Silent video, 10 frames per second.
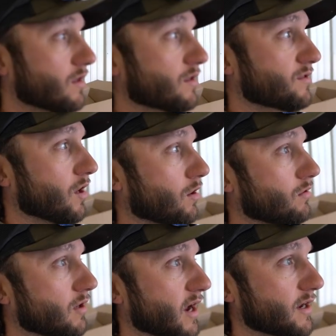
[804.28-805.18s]
So
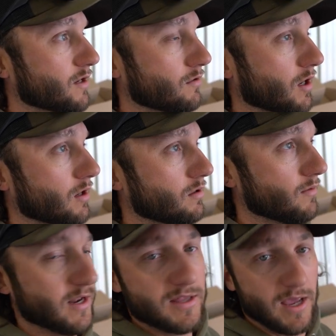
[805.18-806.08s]
I
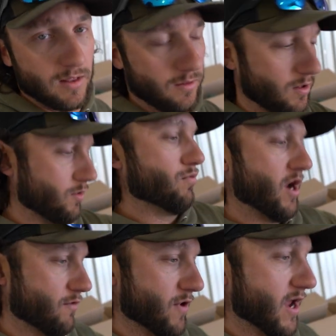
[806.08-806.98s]
had to take a little
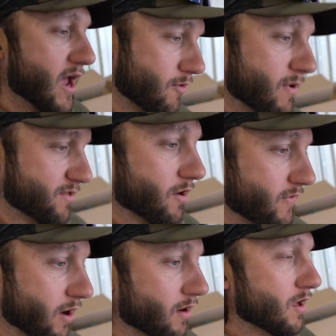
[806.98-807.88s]
break and regather myself
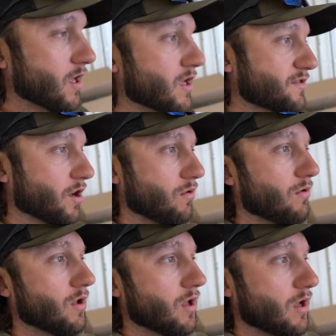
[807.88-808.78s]
here.
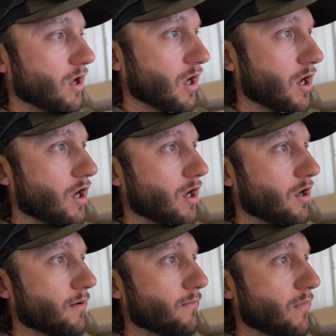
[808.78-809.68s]
So
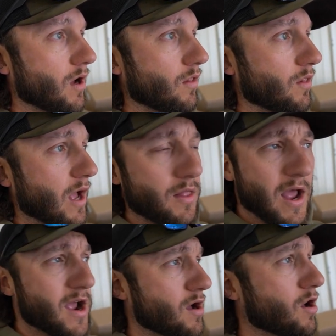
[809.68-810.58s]

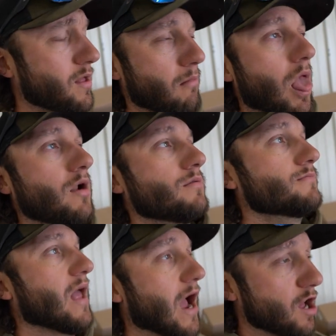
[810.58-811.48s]
I
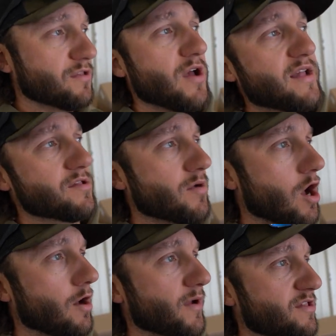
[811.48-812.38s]
also had some
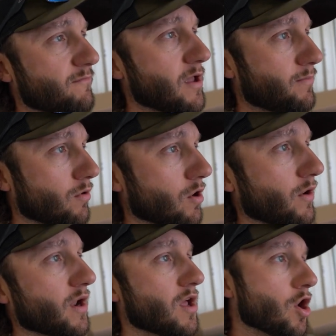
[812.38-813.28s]
comments of people
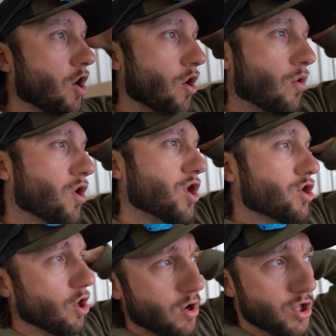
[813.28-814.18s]
going, what are you
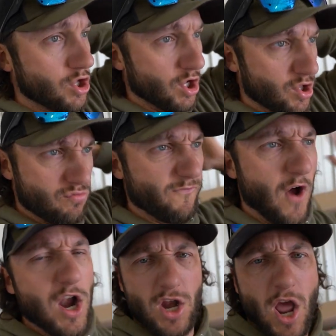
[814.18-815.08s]
doing? Just
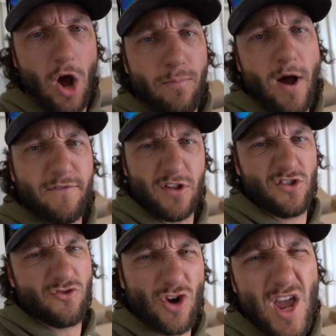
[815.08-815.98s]
finding help off the
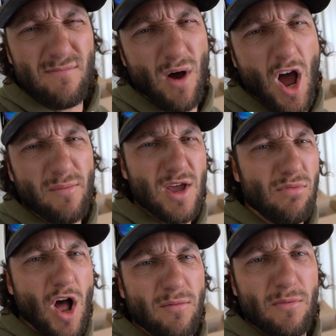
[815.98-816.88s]
street, Bobby?
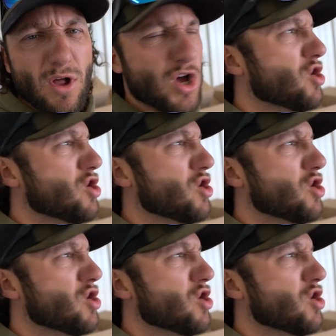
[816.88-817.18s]
Blah, blah, blah.